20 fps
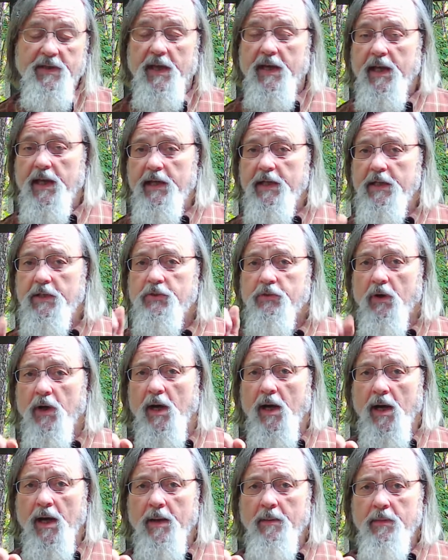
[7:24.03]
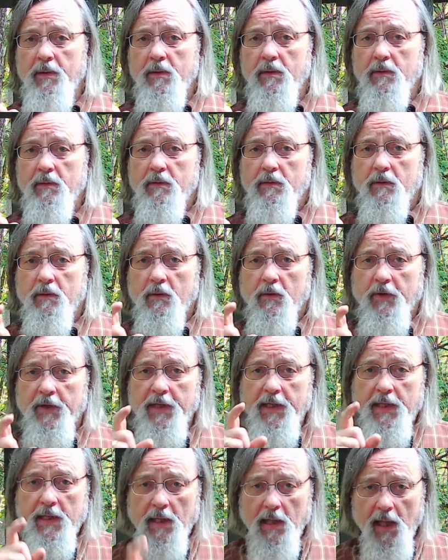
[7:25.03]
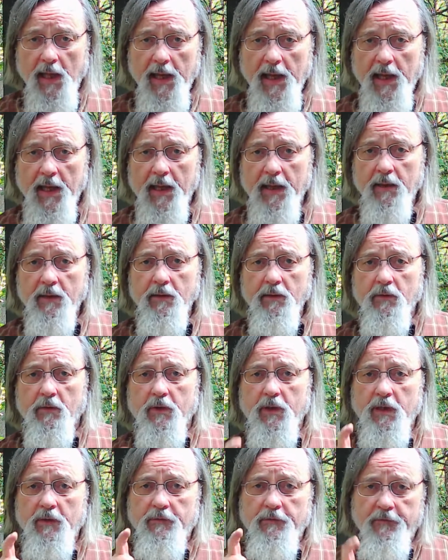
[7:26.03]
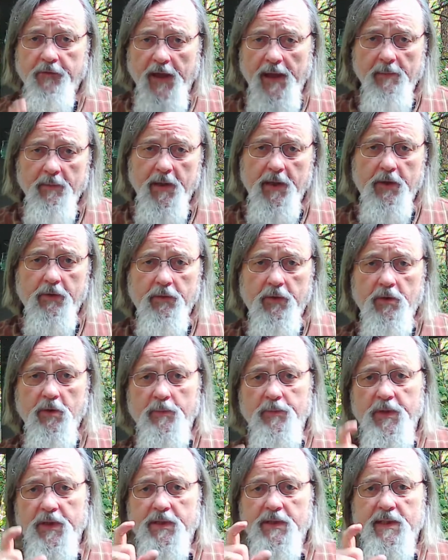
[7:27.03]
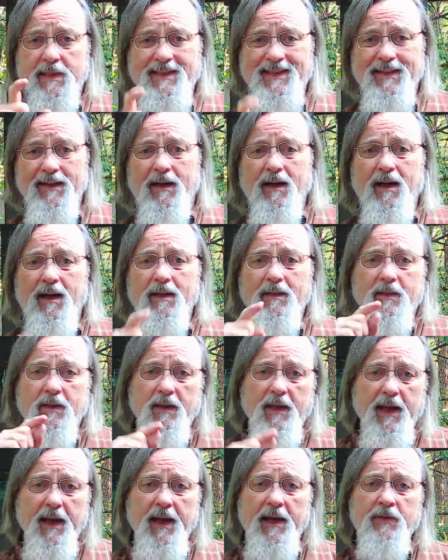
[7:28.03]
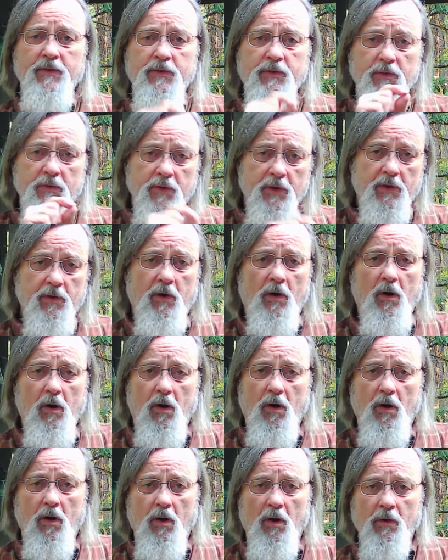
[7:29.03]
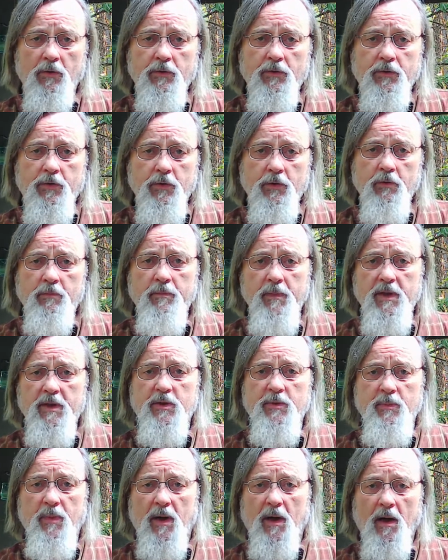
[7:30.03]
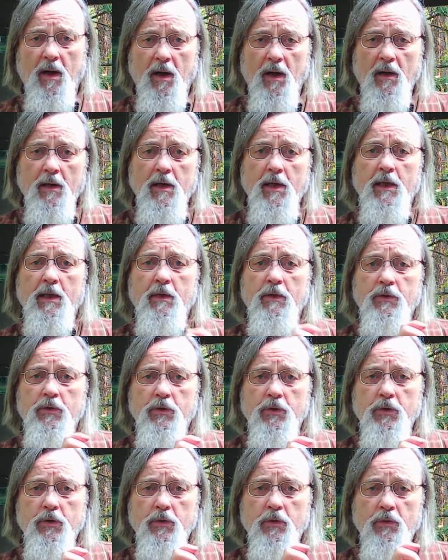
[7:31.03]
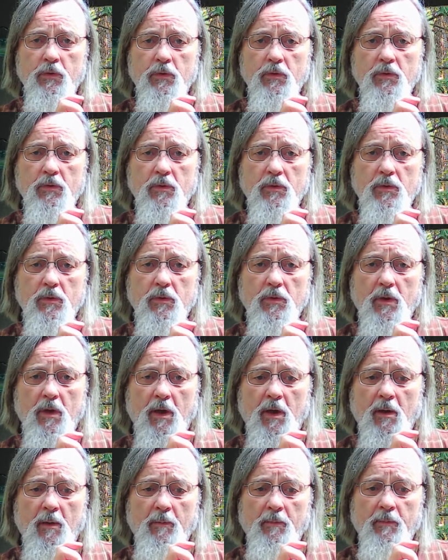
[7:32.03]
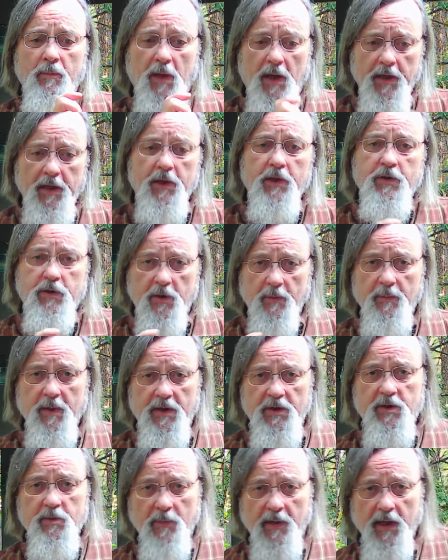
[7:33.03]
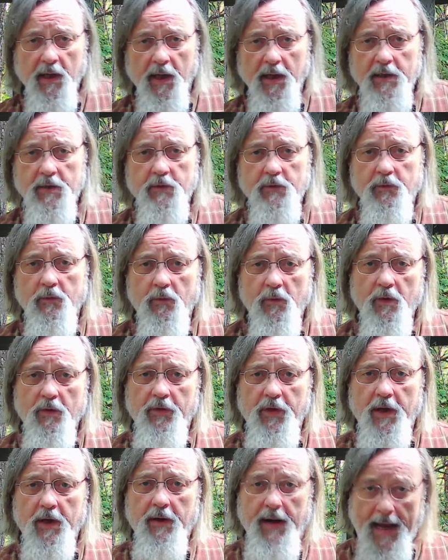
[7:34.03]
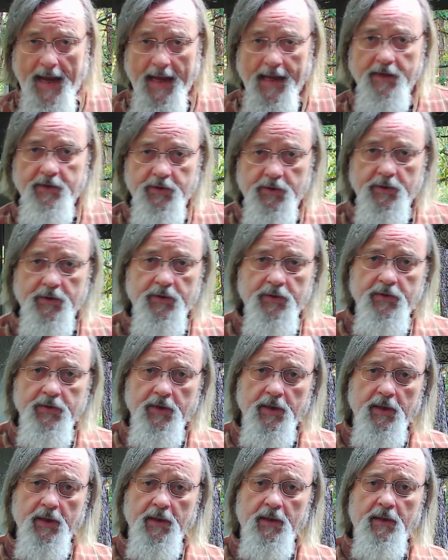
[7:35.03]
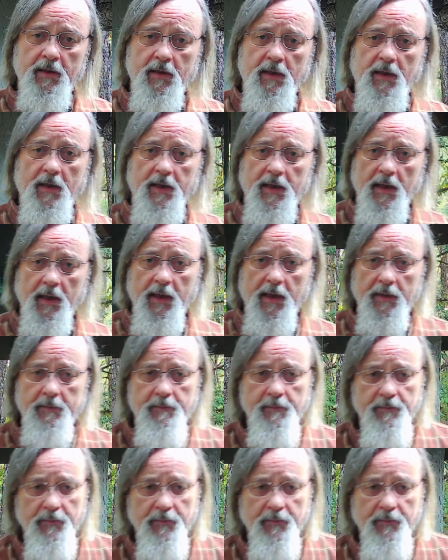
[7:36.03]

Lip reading: any tribe or any clan or any family group that did not answer the call to Mizpah to punish the Benjaminites for their actions in Gilead,